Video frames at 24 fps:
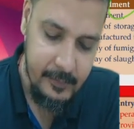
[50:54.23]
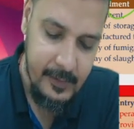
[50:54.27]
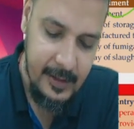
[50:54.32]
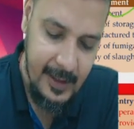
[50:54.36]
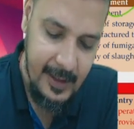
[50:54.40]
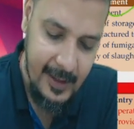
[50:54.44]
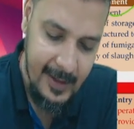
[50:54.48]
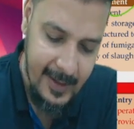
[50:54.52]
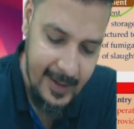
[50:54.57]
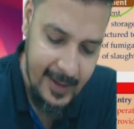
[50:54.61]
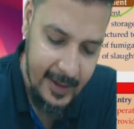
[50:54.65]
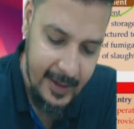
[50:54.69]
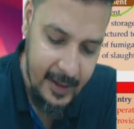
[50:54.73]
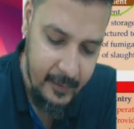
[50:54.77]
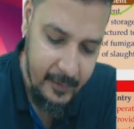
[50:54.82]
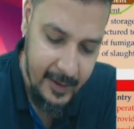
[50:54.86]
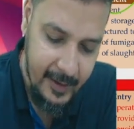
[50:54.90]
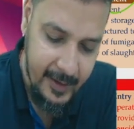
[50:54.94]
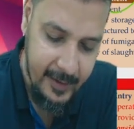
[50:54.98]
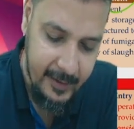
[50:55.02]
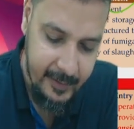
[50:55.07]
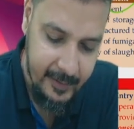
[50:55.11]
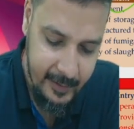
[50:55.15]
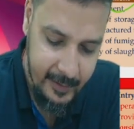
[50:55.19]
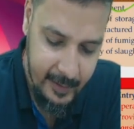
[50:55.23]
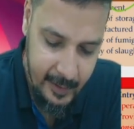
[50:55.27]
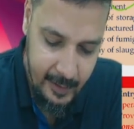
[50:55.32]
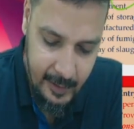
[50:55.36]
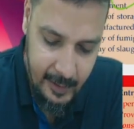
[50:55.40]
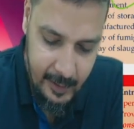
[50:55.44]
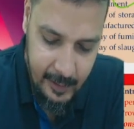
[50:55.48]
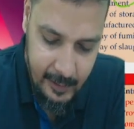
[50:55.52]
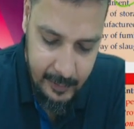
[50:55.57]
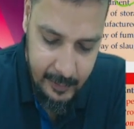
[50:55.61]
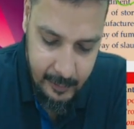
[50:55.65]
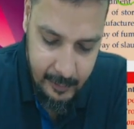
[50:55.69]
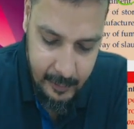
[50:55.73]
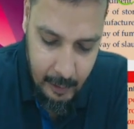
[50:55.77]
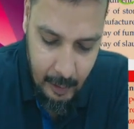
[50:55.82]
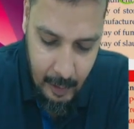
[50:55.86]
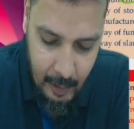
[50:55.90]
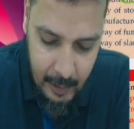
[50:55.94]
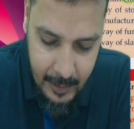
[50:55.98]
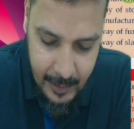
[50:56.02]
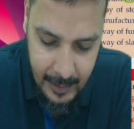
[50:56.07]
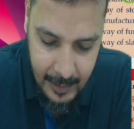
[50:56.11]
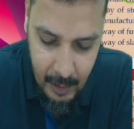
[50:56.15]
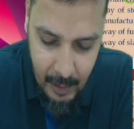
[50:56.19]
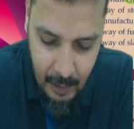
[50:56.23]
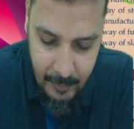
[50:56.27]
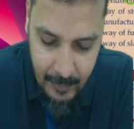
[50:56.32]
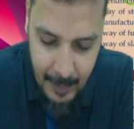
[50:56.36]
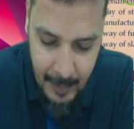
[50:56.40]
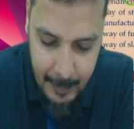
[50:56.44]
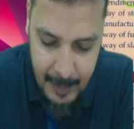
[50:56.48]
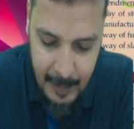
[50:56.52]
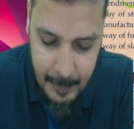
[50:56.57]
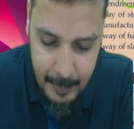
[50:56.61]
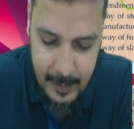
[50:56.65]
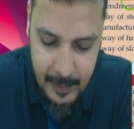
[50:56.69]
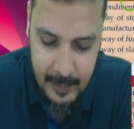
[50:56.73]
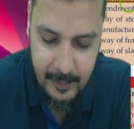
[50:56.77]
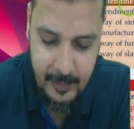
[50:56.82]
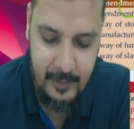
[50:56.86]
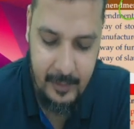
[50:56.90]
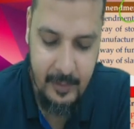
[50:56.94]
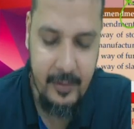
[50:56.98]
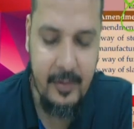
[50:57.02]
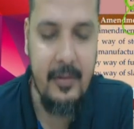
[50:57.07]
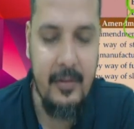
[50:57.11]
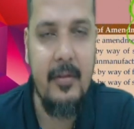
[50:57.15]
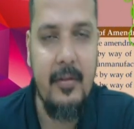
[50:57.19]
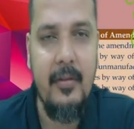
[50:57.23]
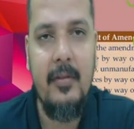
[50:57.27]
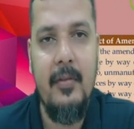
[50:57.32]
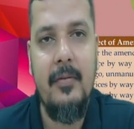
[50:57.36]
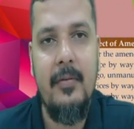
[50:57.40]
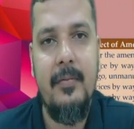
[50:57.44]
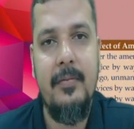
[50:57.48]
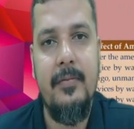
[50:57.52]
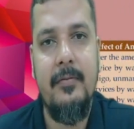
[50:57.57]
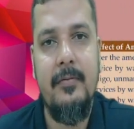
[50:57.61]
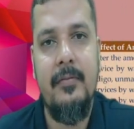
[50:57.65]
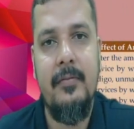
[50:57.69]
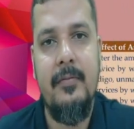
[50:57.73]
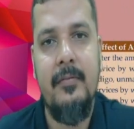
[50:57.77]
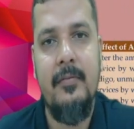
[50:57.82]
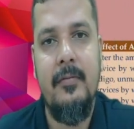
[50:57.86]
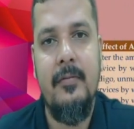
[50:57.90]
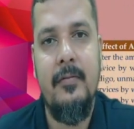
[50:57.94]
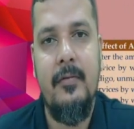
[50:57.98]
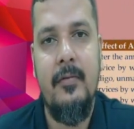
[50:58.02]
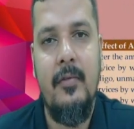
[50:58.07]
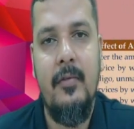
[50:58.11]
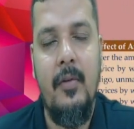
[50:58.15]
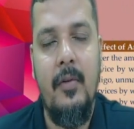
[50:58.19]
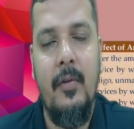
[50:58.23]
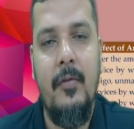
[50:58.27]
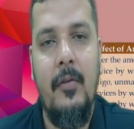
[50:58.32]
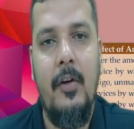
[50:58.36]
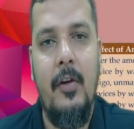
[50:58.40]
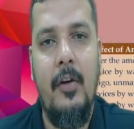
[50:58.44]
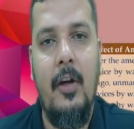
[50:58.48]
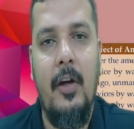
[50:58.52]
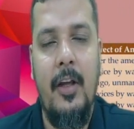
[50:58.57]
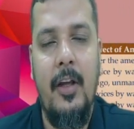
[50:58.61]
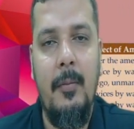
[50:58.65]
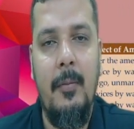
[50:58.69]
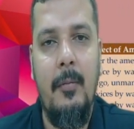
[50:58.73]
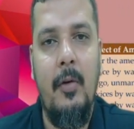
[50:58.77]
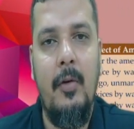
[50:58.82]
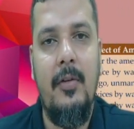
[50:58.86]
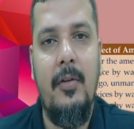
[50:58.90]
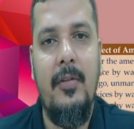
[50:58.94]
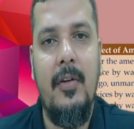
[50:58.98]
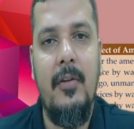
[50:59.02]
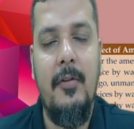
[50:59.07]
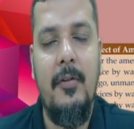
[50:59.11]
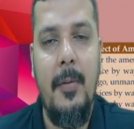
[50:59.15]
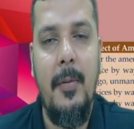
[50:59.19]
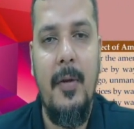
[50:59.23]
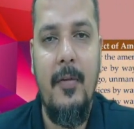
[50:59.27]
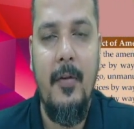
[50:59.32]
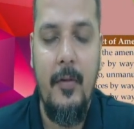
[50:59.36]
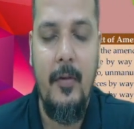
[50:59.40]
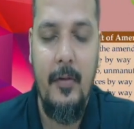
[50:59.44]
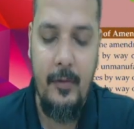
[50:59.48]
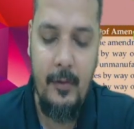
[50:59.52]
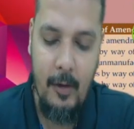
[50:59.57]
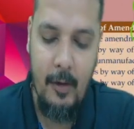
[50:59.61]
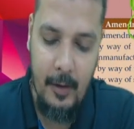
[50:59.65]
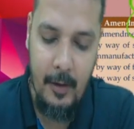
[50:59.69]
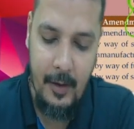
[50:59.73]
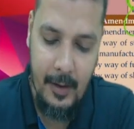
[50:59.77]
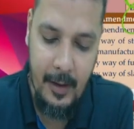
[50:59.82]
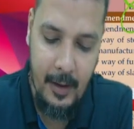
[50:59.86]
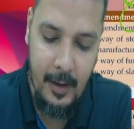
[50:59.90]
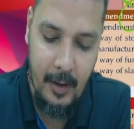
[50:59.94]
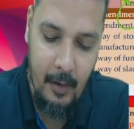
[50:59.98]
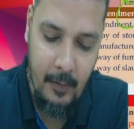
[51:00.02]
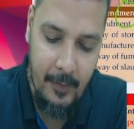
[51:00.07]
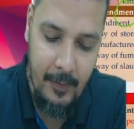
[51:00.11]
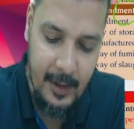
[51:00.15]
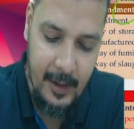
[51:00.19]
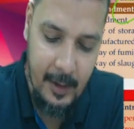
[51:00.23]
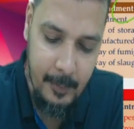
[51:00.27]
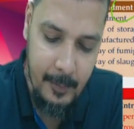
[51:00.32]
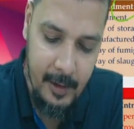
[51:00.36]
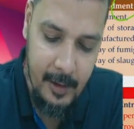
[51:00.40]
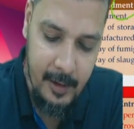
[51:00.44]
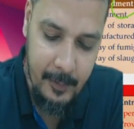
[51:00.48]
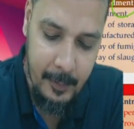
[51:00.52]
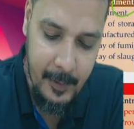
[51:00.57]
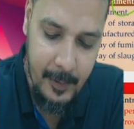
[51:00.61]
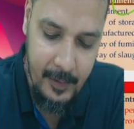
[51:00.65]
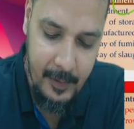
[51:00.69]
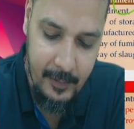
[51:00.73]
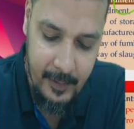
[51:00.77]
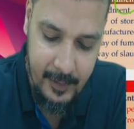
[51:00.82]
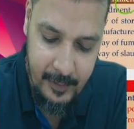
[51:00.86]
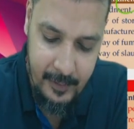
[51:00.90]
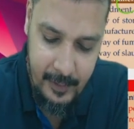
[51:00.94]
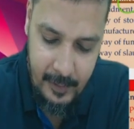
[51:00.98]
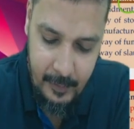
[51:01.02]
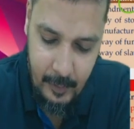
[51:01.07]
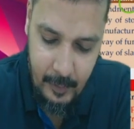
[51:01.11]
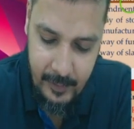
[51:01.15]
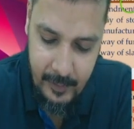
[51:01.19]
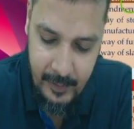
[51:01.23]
And likewise, slaughtering of animals. So if you are talking about service by way of slaughtering of animals, previously was